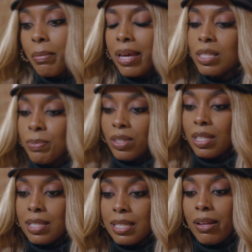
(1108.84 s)
in my
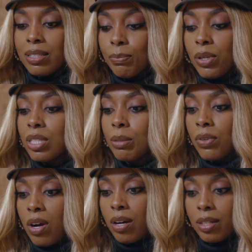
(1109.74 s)
experience, is
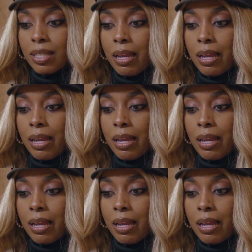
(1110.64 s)
multi-pronged.